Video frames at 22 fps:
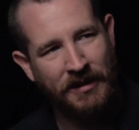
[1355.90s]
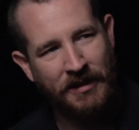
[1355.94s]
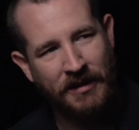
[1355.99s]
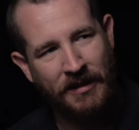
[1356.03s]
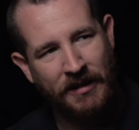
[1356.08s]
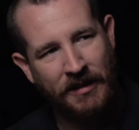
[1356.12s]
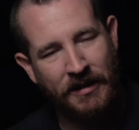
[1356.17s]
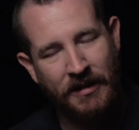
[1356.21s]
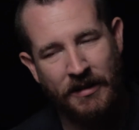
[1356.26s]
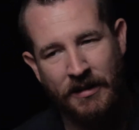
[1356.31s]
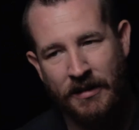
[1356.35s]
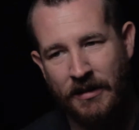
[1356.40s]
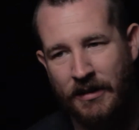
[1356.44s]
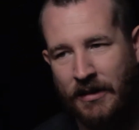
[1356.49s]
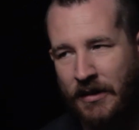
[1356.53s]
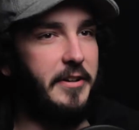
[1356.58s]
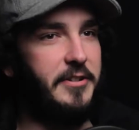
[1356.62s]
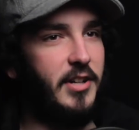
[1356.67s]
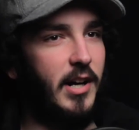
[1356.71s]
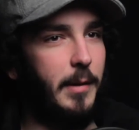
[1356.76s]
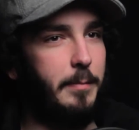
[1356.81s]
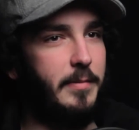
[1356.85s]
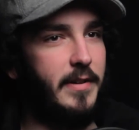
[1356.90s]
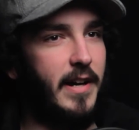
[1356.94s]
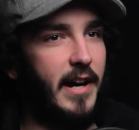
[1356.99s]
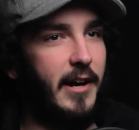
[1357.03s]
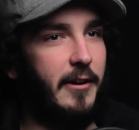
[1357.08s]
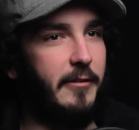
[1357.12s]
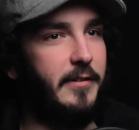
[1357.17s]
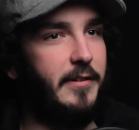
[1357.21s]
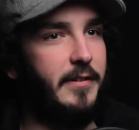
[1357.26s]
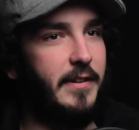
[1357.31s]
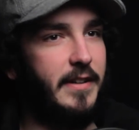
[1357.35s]
It was literally chopped
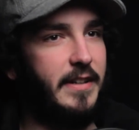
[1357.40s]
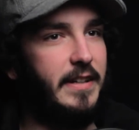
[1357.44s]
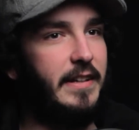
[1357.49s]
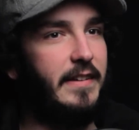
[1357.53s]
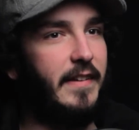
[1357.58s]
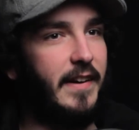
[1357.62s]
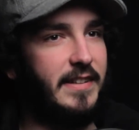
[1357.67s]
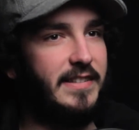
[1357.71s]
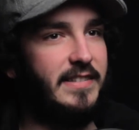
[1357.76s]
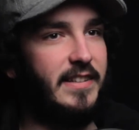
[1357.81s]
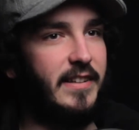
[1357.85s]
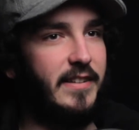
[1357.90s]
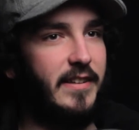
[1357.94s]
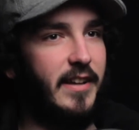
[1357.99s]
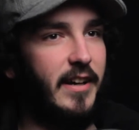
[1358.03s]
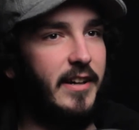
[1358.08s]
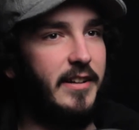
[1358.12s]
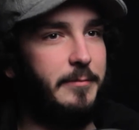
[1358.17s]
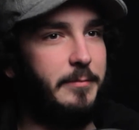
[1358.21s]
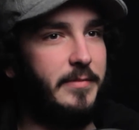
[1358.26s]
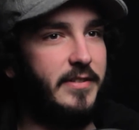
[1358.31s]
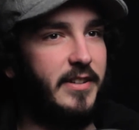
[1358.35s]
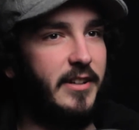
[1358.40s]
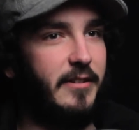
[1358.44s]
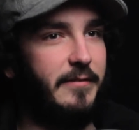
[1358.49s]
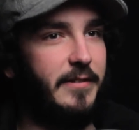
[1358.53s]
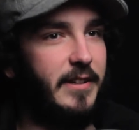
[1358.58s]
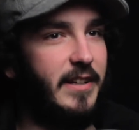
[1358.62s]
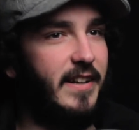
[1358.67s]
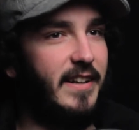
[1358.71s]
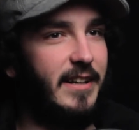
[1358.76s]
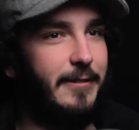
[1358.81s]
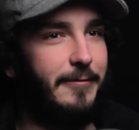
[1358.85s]
down. He, like, said that himself.
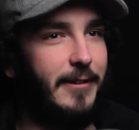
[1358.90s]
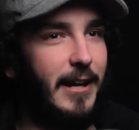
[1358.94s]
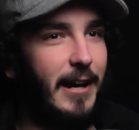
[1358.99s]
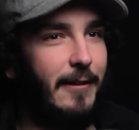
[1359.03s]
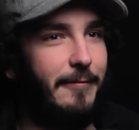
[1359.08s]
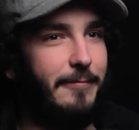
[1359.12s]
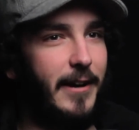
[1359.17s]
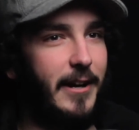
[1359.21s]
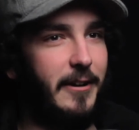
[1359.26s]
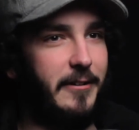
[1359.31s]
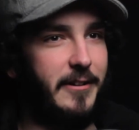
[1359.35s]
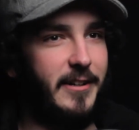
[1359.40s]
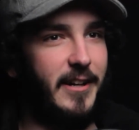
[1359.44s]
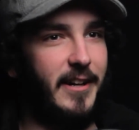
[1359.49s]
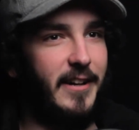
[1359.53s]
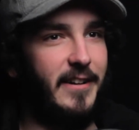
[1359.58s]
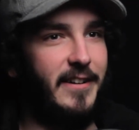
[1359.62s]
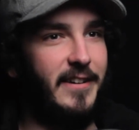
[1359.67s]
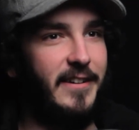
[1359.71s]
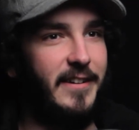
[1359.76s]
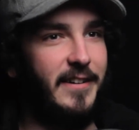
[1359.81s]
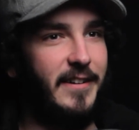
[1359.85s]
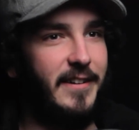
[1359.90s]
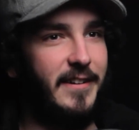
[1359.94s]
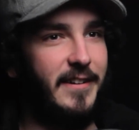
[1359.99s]
He didn't even have final cut.